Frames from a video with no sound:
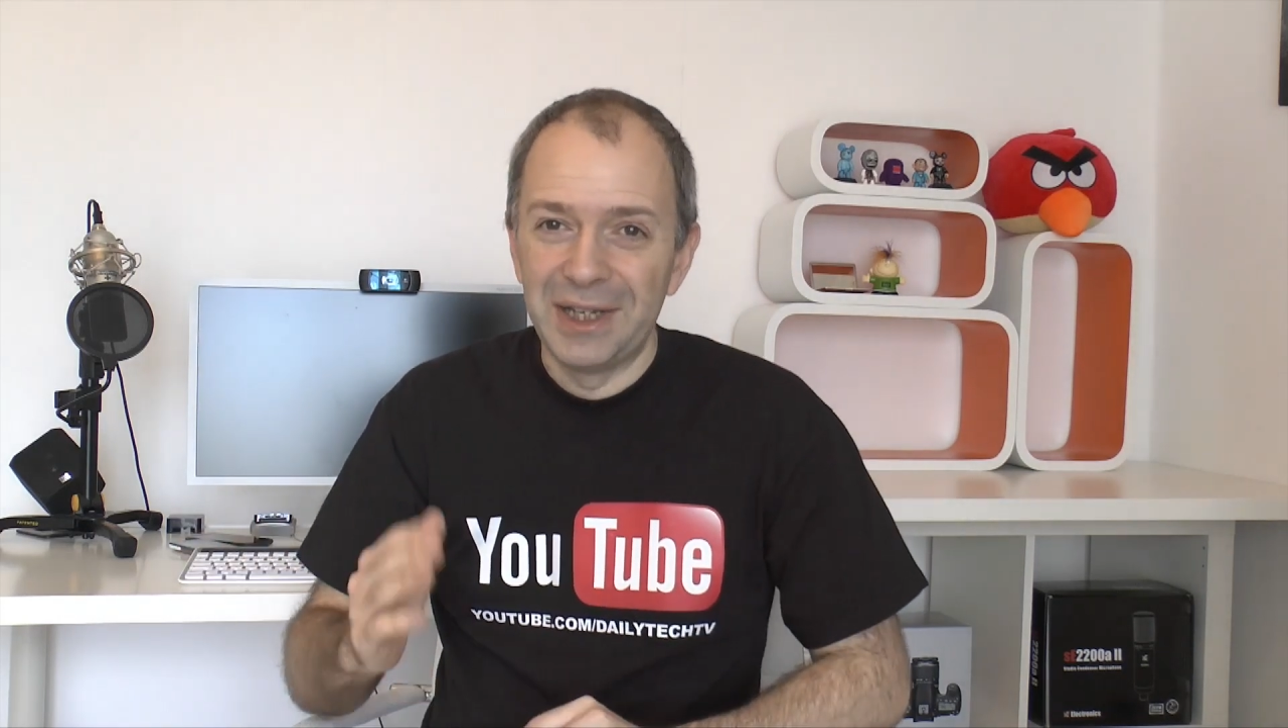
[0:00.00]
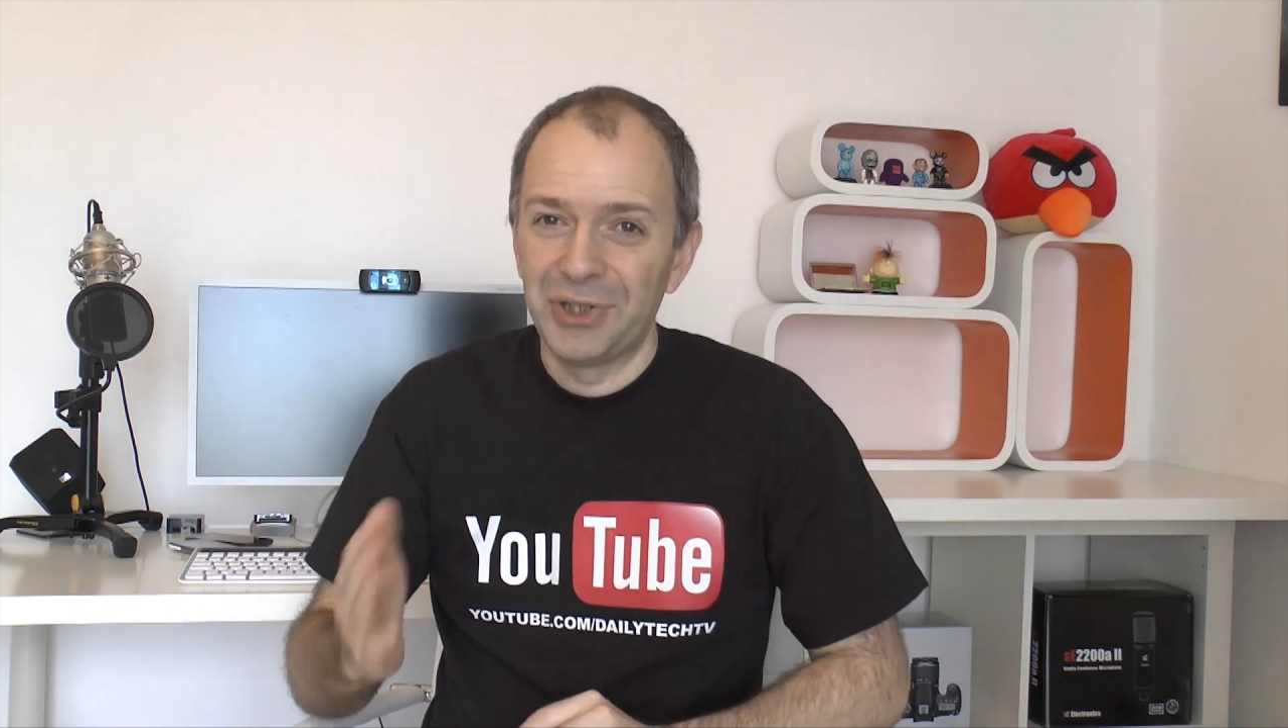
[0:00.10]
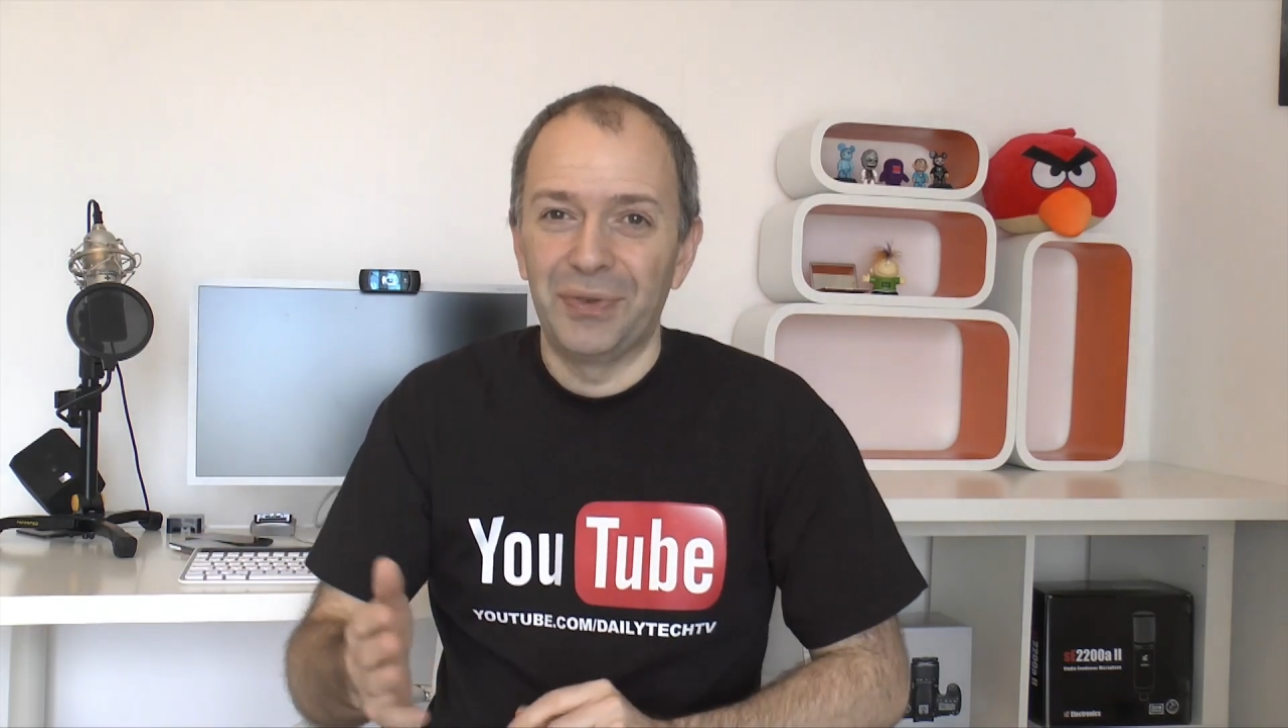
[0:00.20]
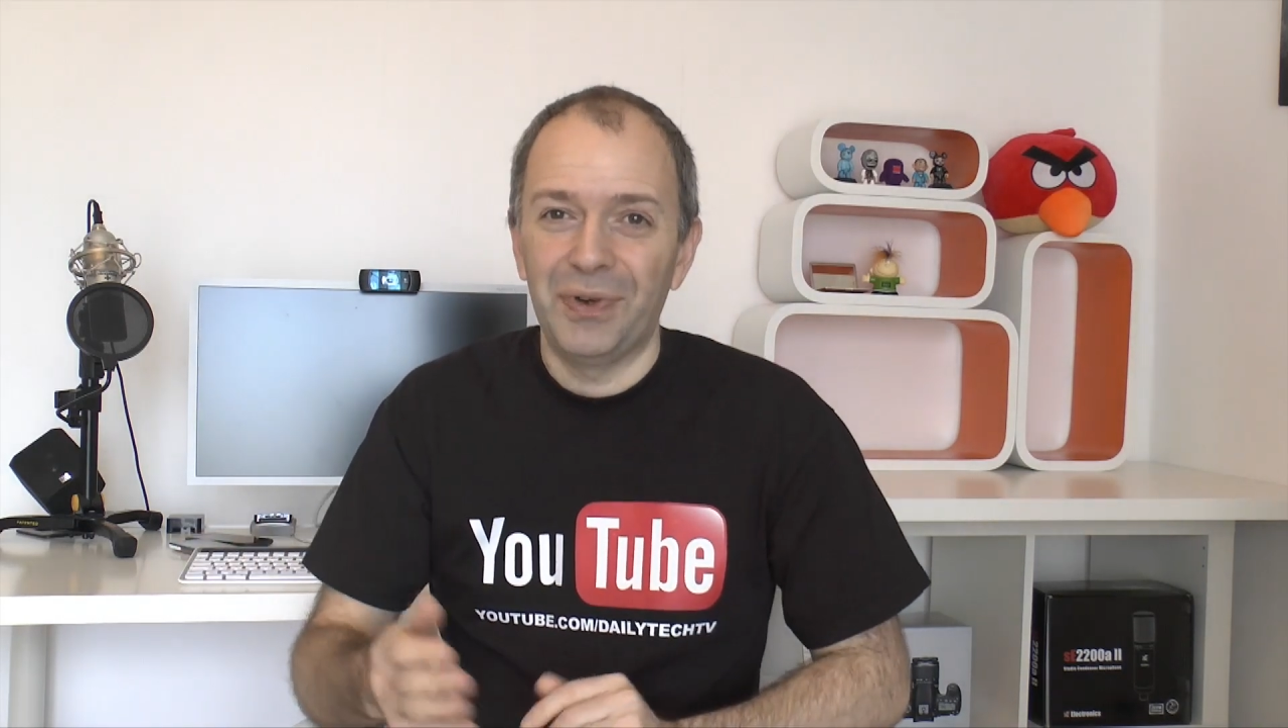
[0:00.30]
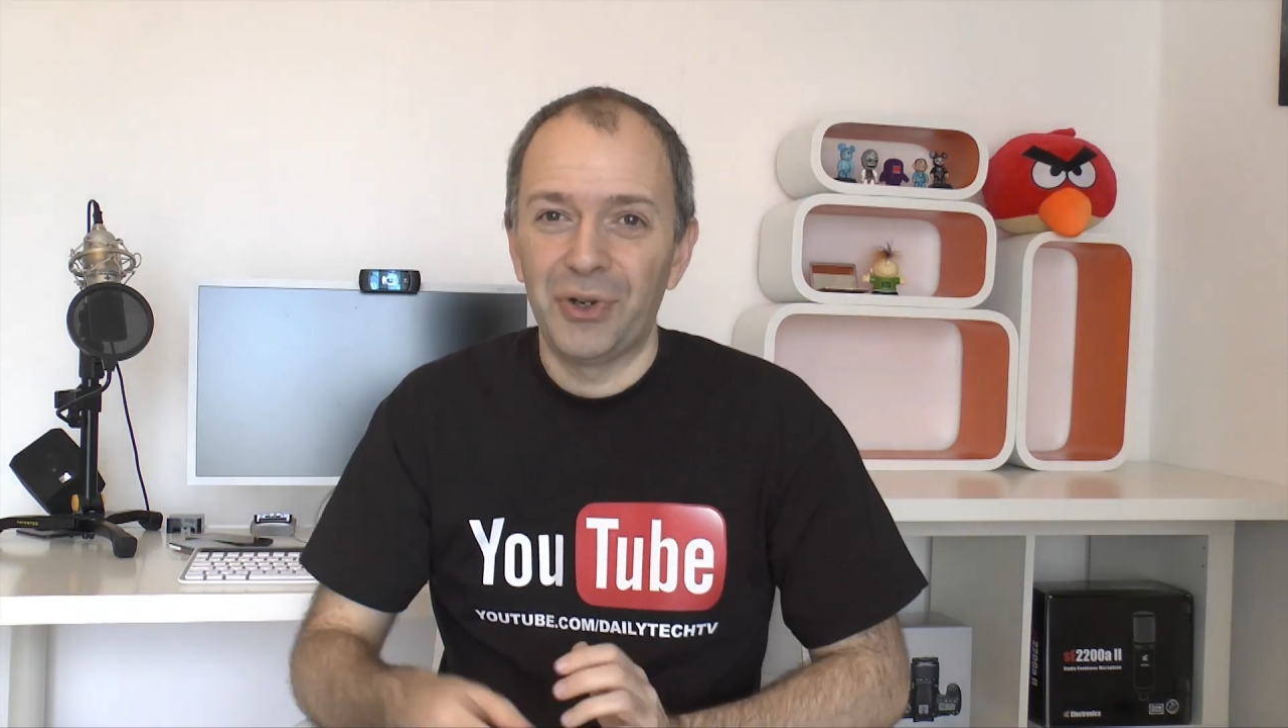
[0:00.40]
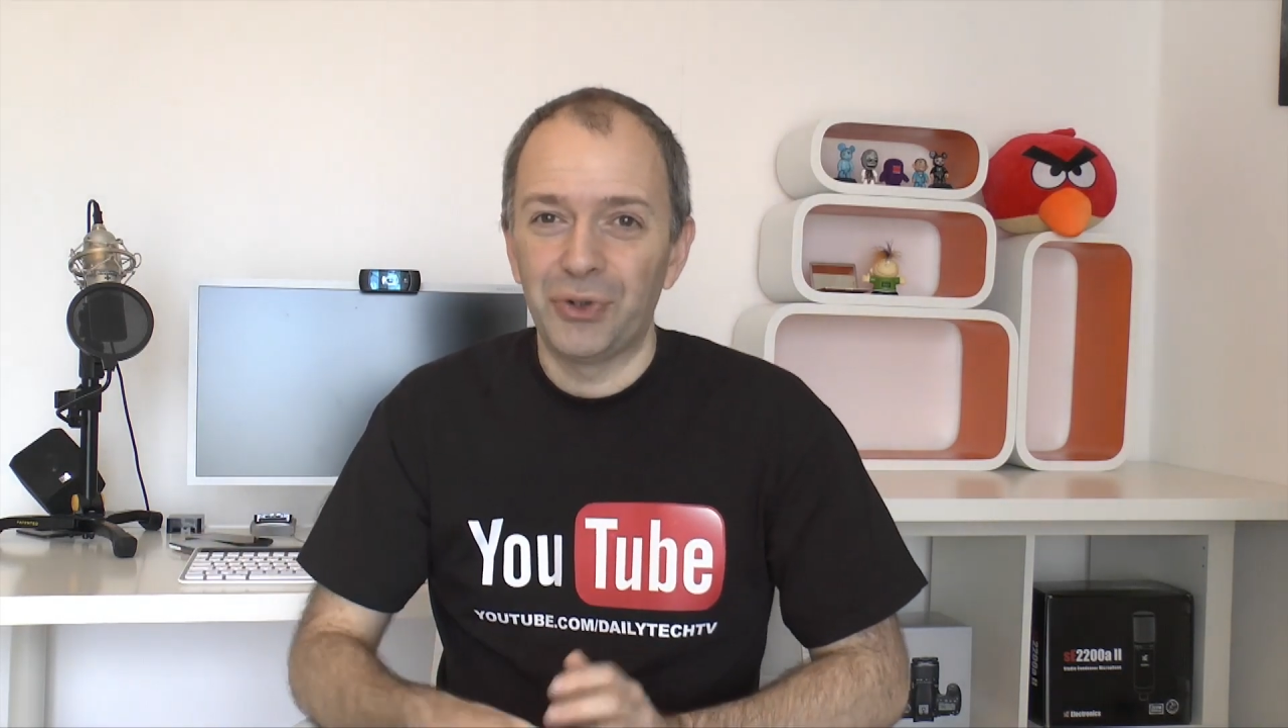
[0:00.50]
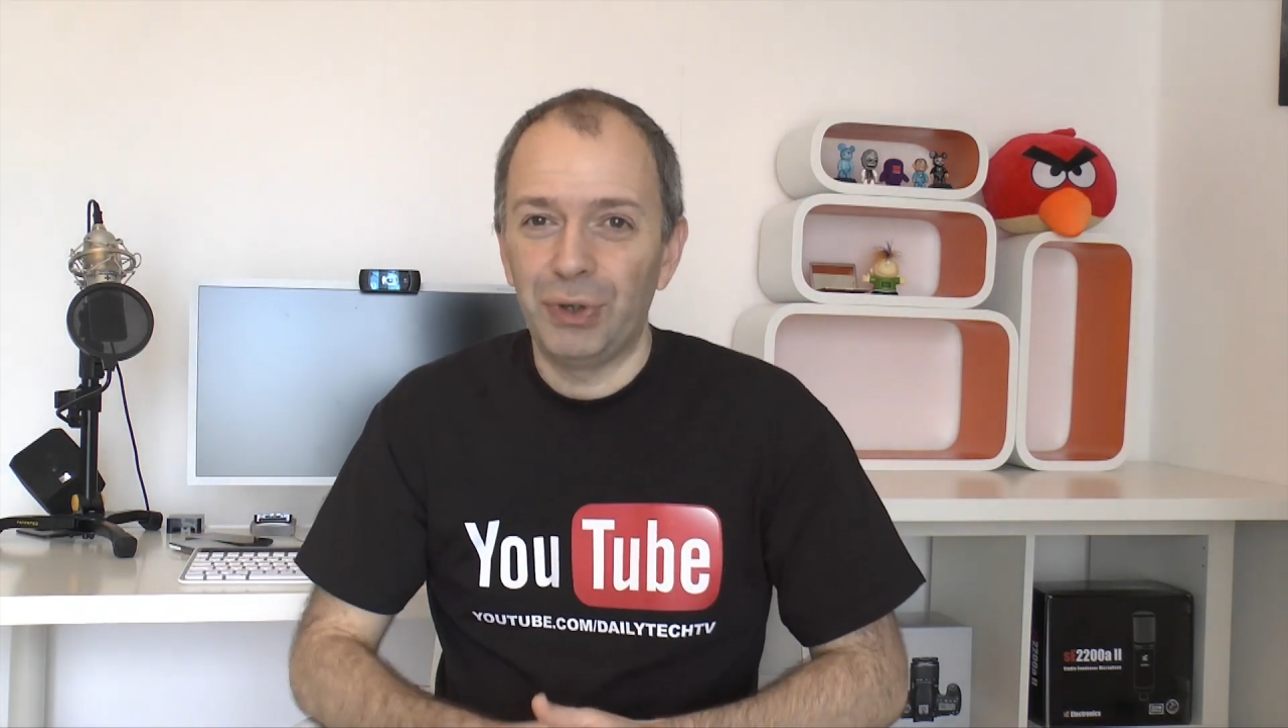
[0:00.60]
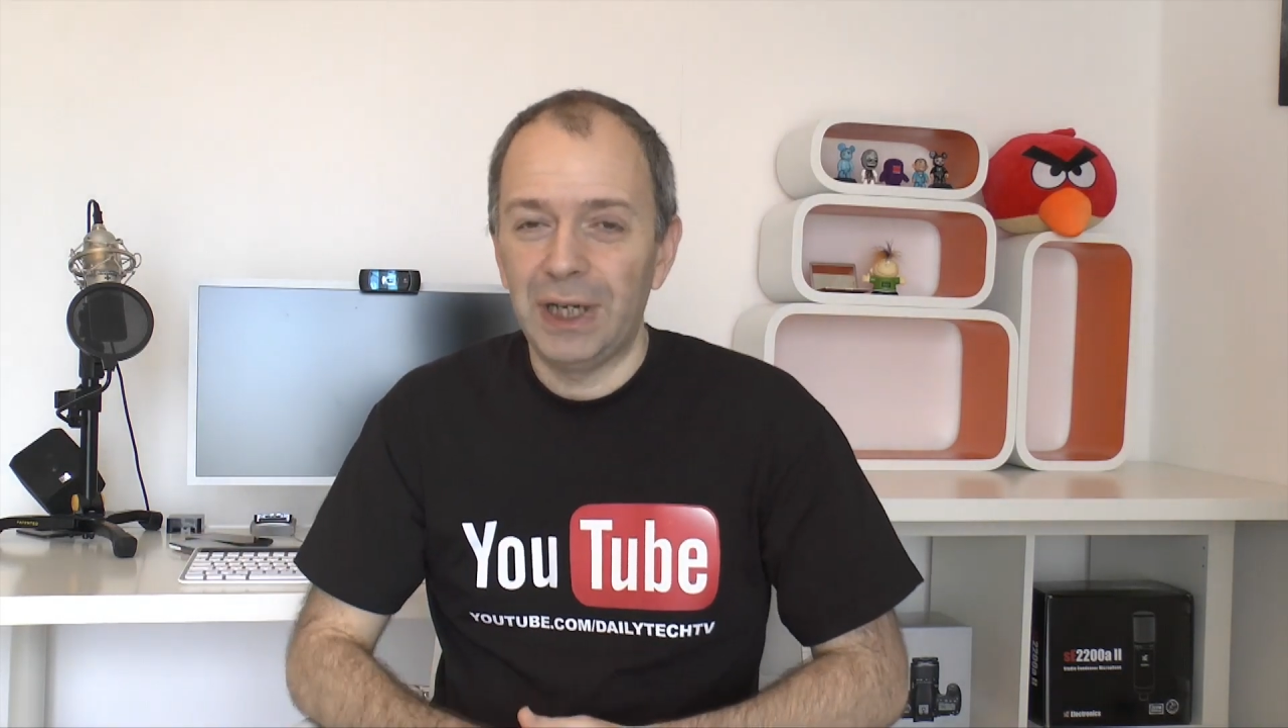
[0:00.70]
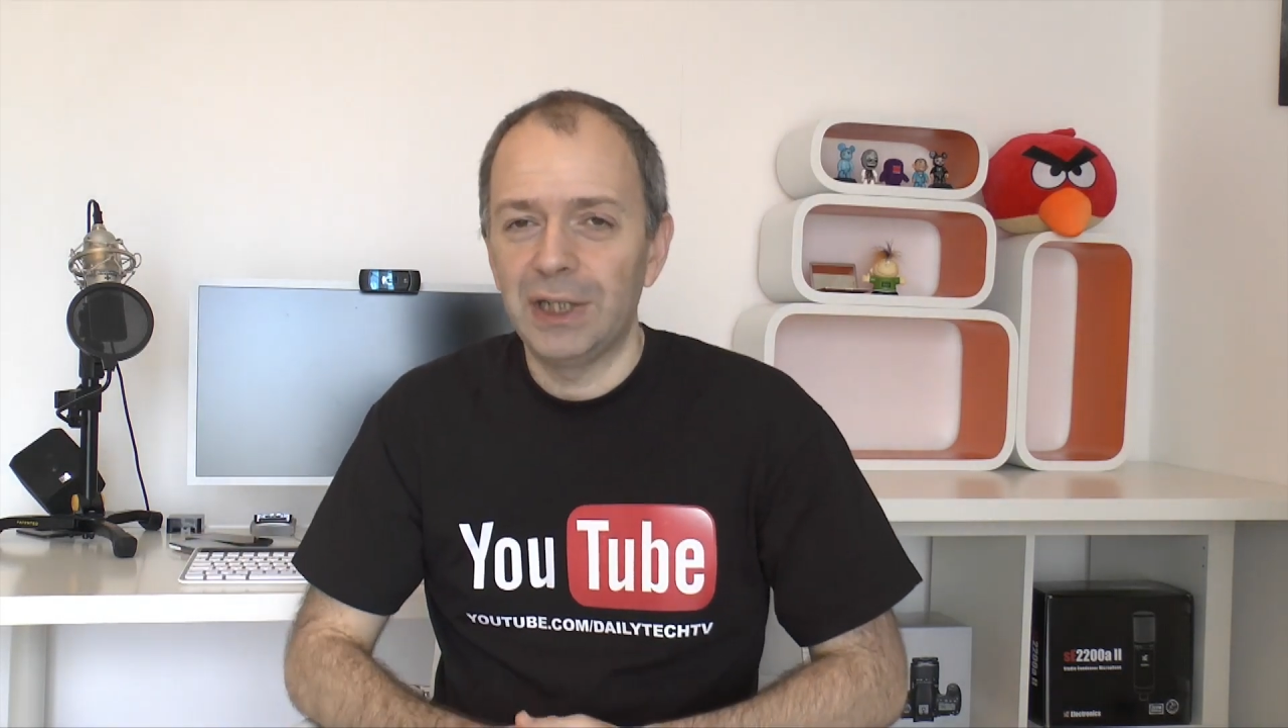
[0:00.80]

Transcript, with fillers: sort of answering